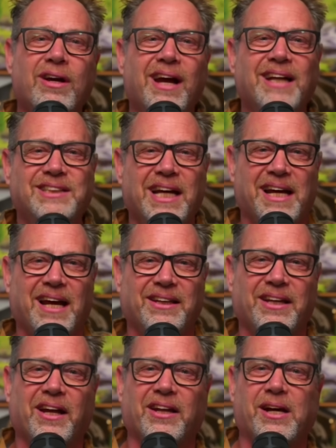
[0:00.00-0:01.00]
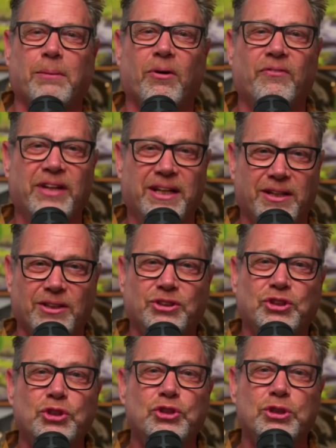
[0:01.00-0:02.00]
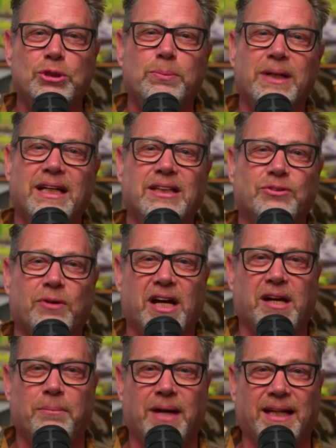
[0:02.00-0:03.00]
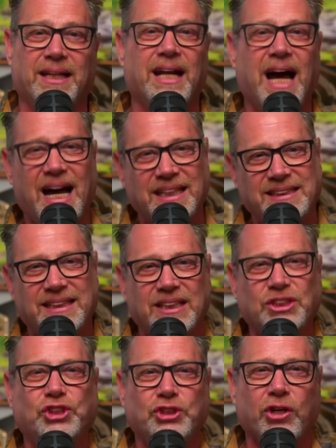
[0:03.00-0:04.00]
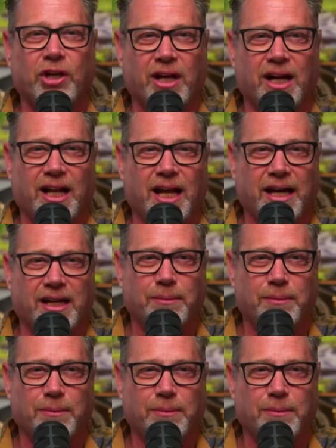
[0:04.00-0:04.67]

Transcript: and check out the other couple videos YouTube is recommending. High C is sure you're going to like